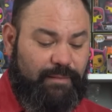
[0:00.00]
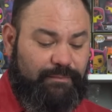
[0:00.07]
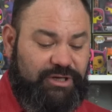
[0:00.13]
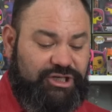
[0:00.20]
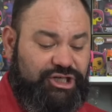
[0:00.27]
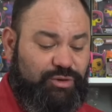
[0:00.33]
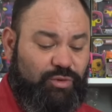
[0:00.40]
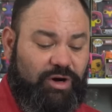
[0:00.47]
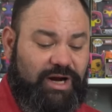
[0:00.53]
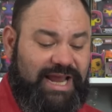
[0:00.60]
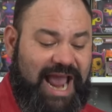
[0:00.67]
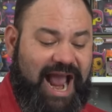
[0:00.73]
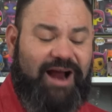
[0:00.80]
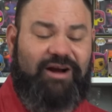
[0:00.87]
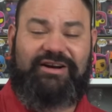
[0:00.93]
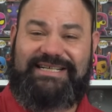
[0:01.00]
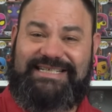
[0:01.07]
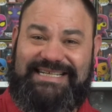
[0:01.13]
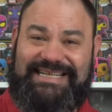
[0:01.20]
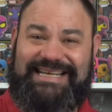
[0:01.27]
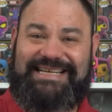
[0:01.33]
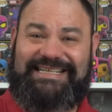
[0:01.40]
But you were
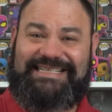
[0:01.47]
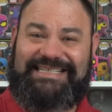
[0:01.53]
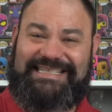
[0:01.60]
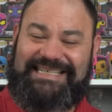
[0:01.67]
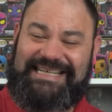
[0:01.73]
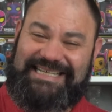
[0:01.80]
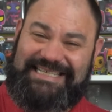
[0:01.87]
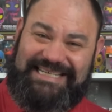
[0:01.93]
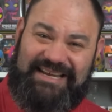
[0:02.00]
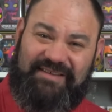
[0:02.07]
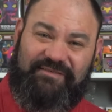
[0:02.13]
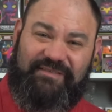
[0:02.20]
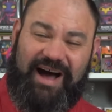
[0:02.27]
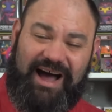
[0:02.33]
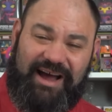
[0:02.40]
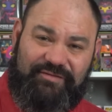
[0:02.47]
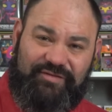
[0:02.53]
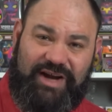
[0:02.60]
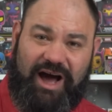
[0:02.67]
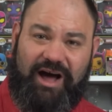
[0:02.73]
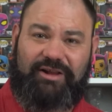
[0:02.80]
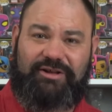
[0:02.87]
guaranteed
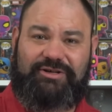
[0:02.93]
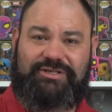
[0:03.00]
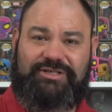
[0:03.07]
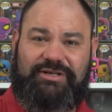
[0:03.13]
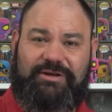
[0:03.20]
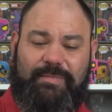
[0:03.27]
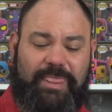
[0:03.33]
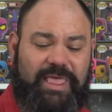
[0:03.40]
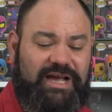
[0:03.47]
$65.